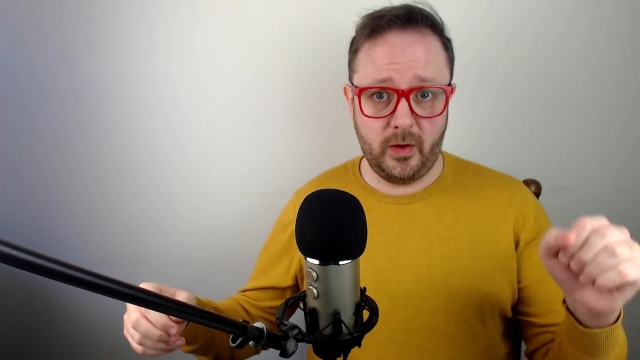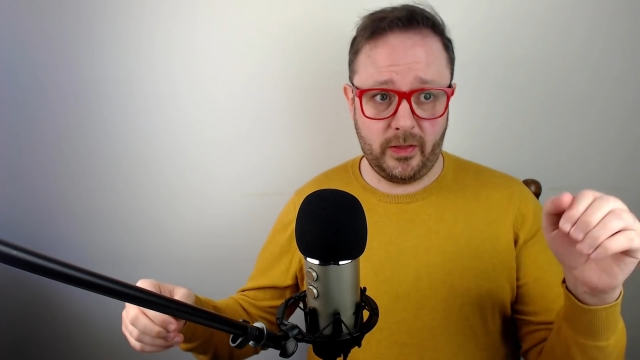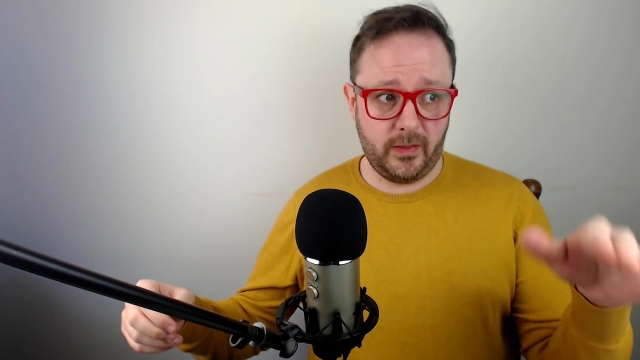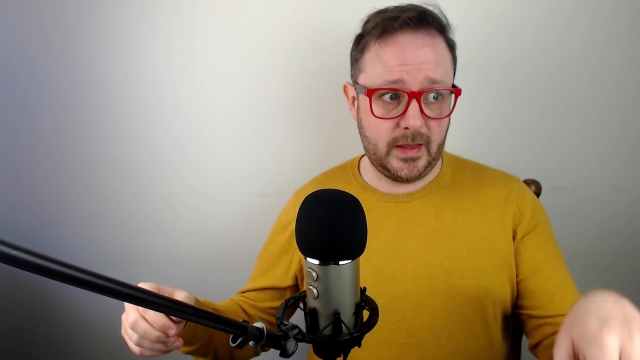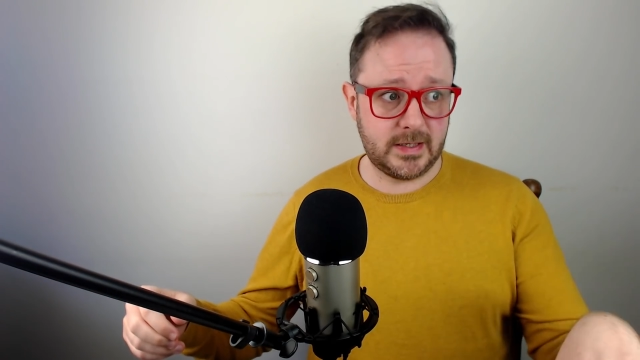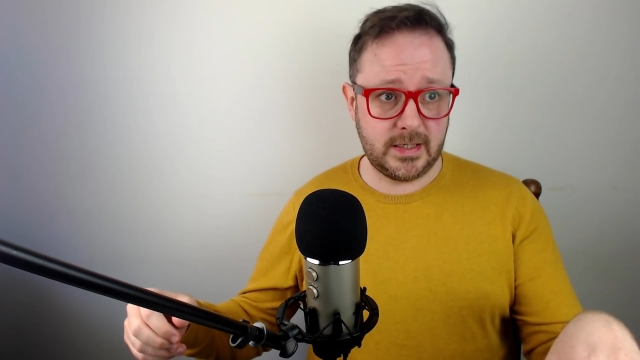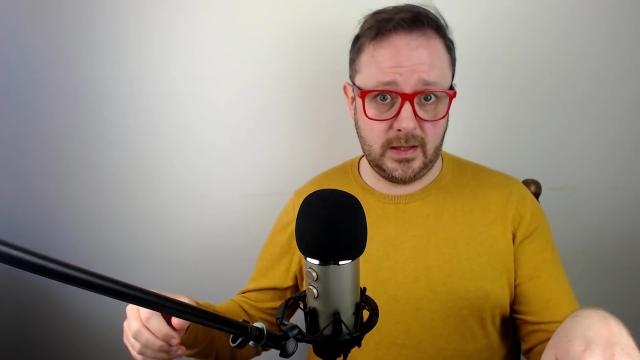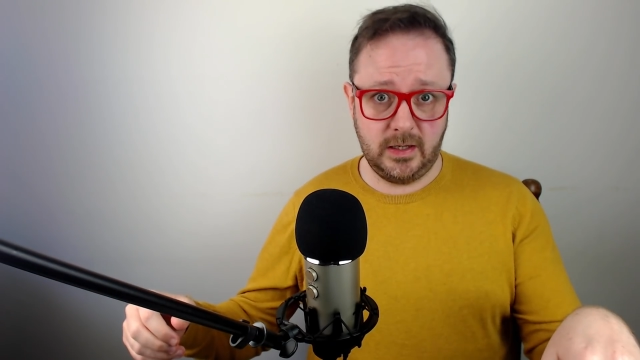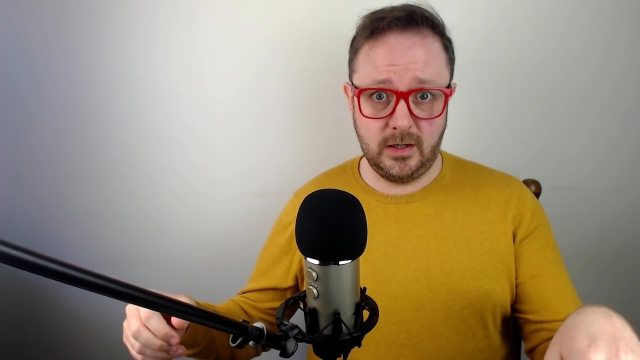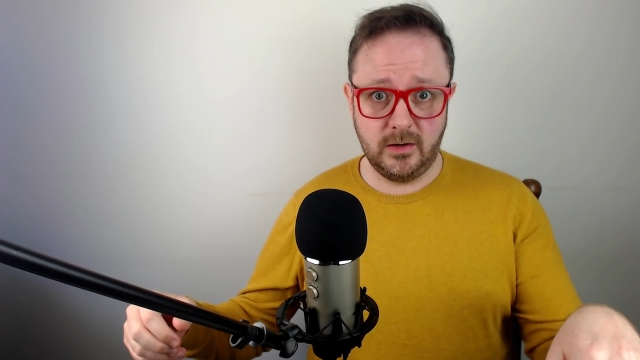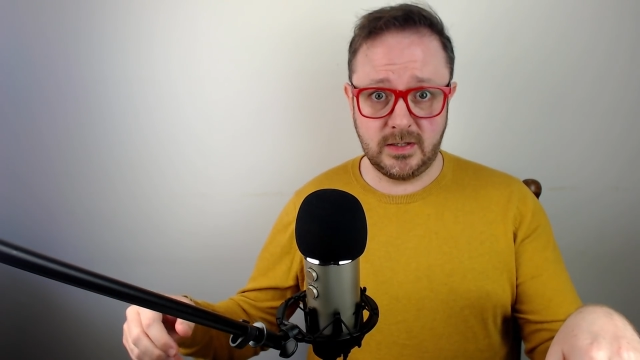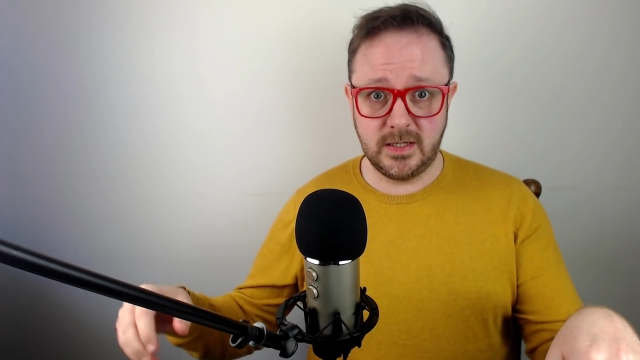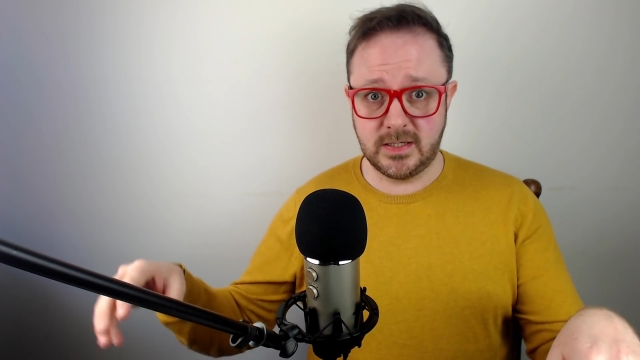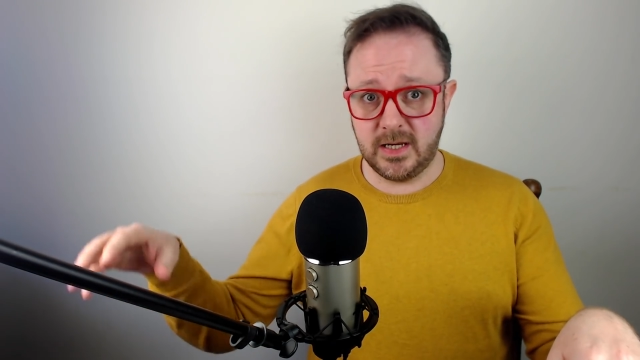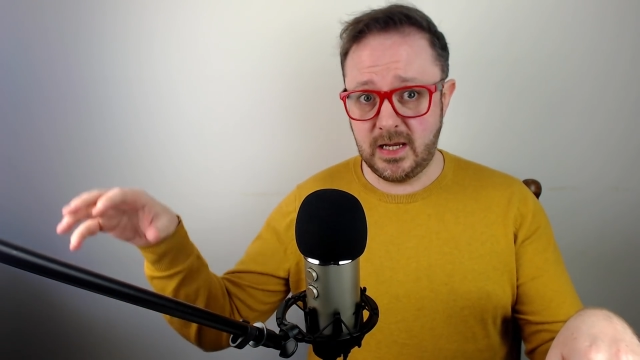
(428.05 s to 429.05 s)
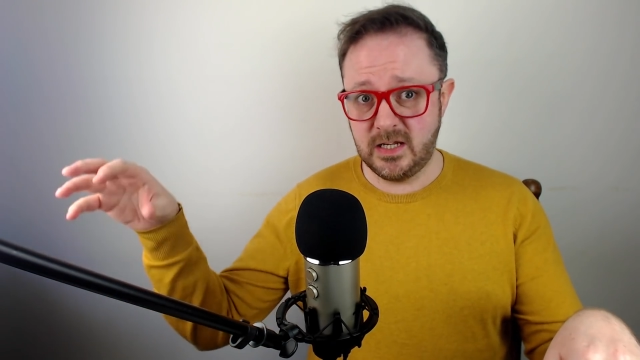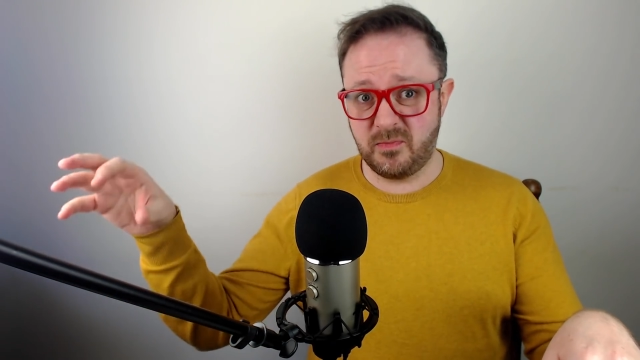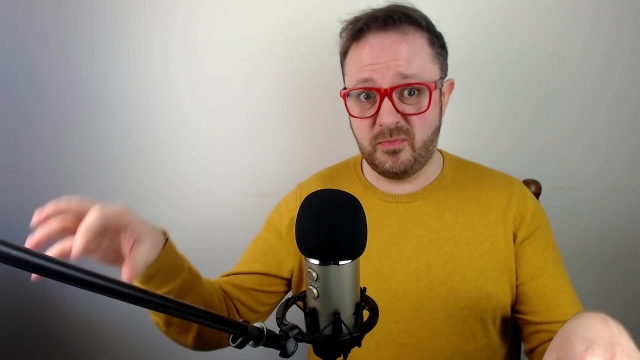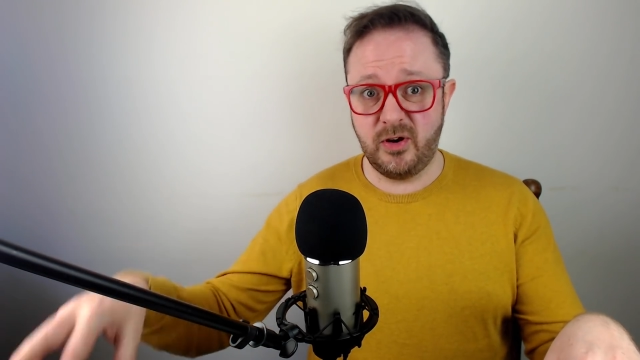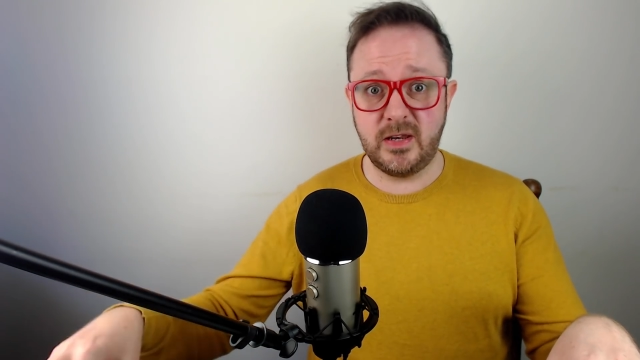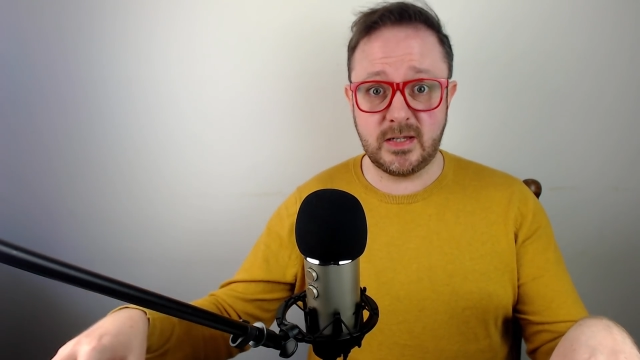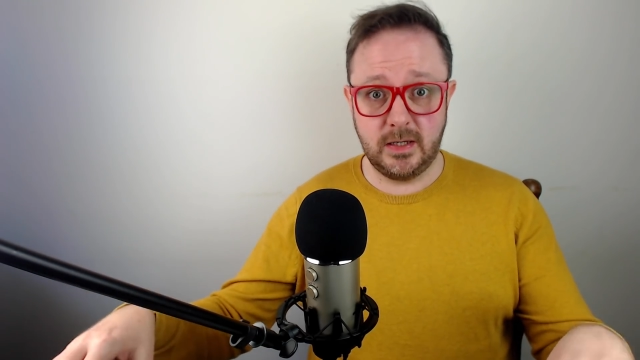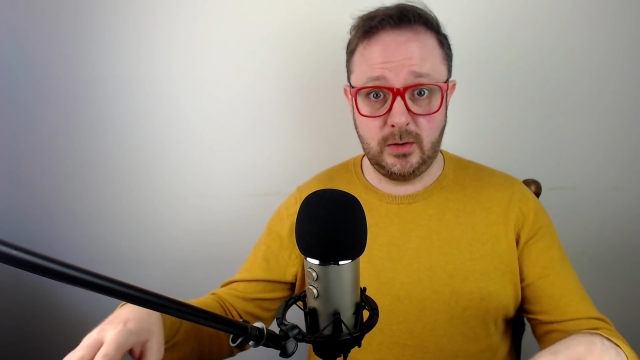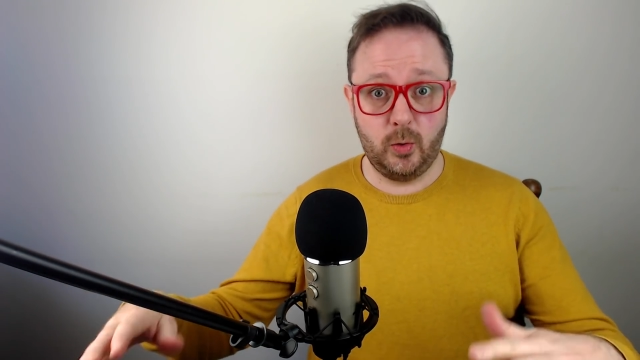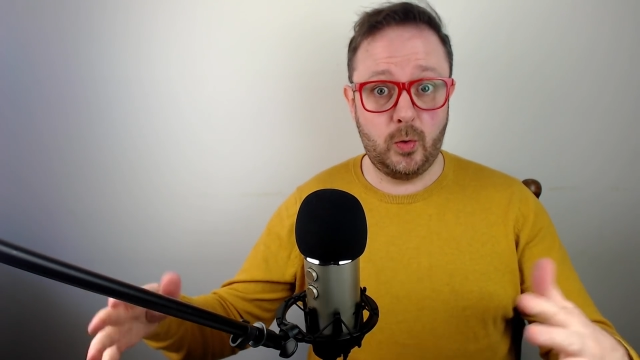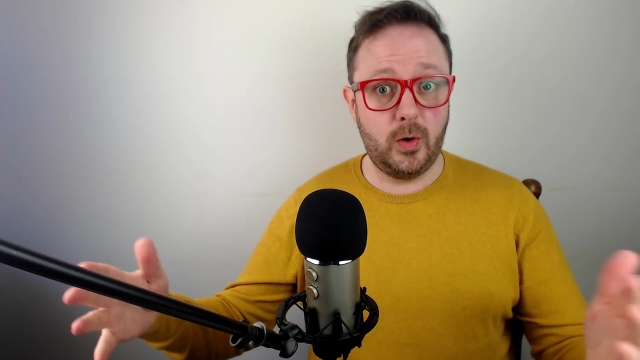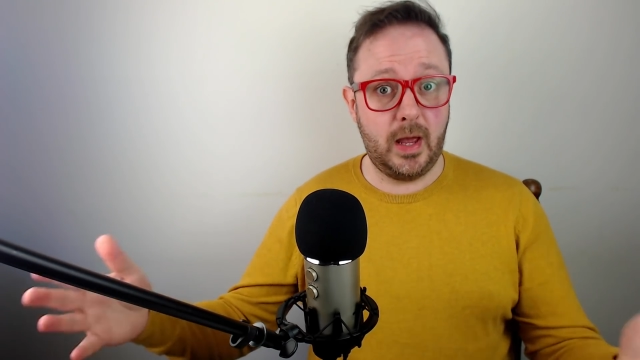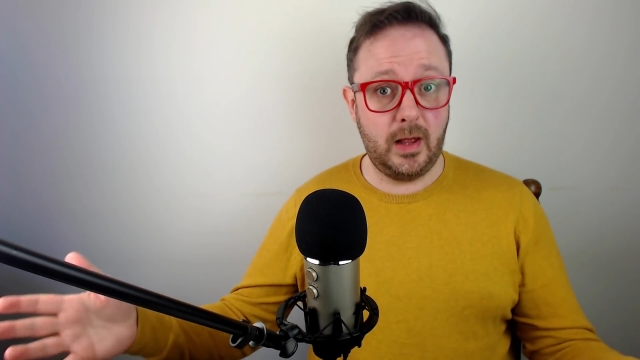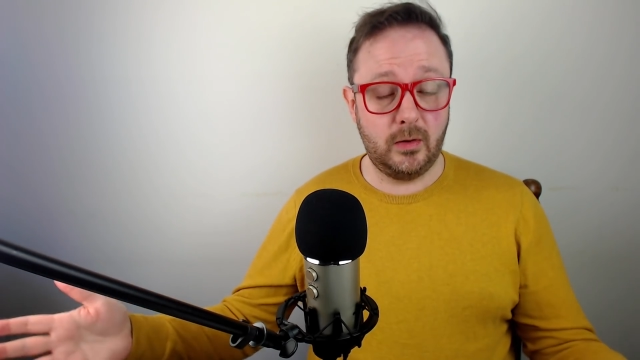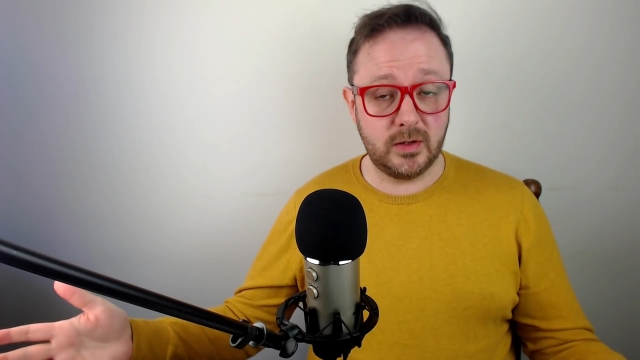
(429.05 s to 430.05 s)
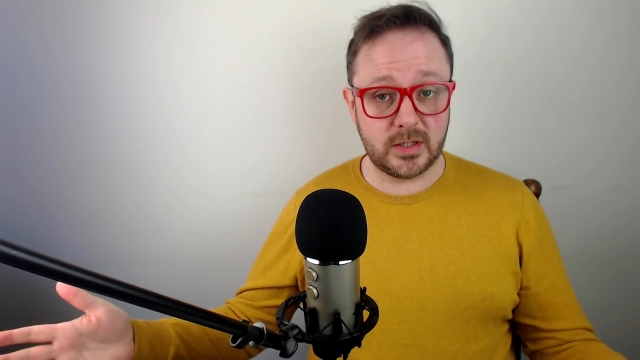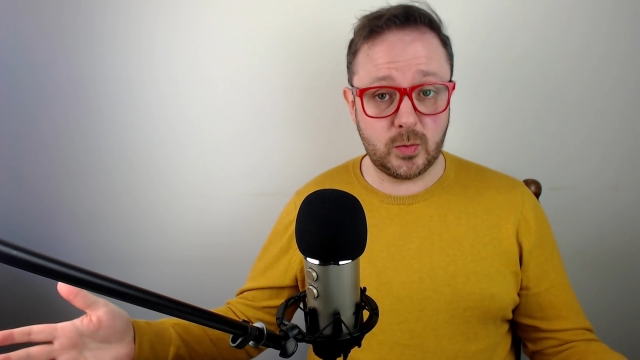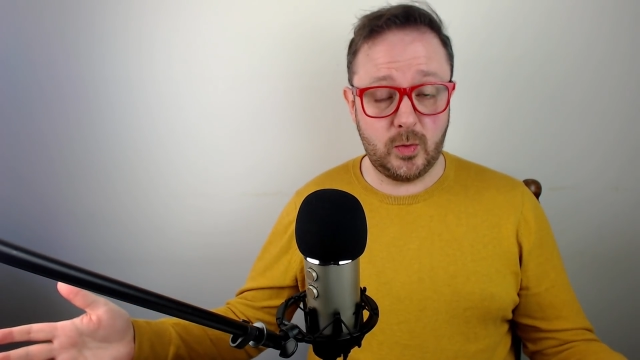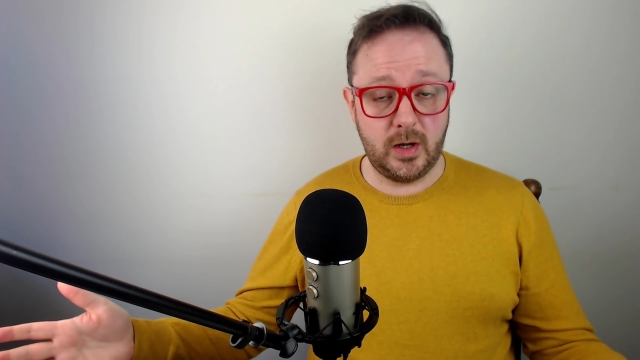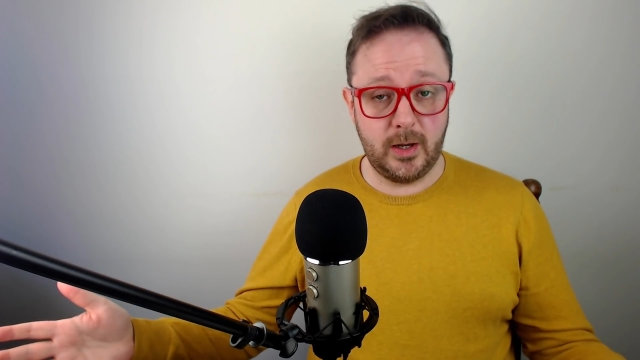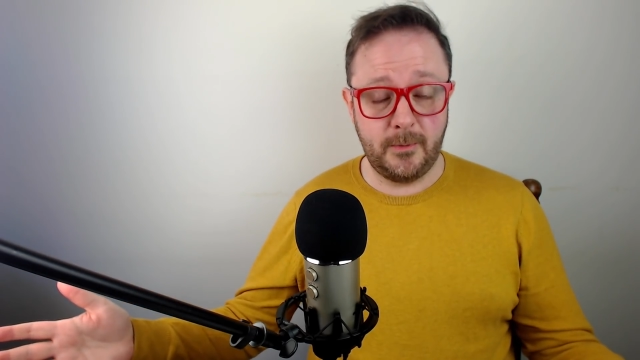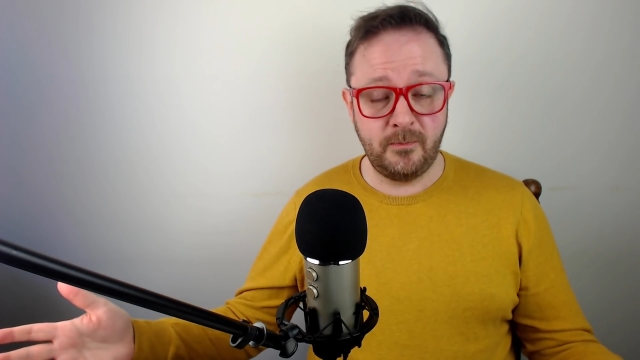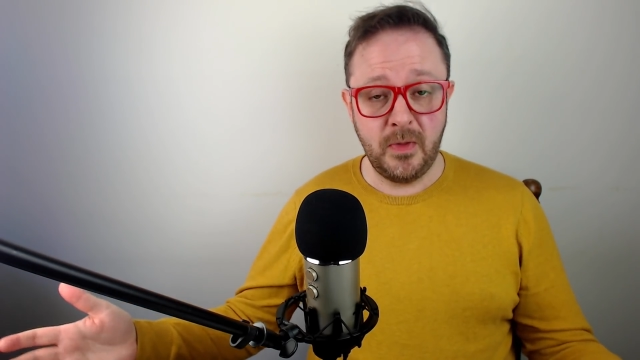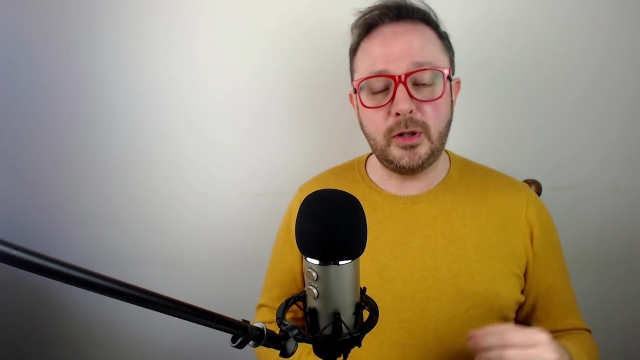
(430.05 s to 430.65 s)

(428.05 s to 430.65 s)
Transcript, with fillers: whether that's in the United States, Britain, or elsewhere.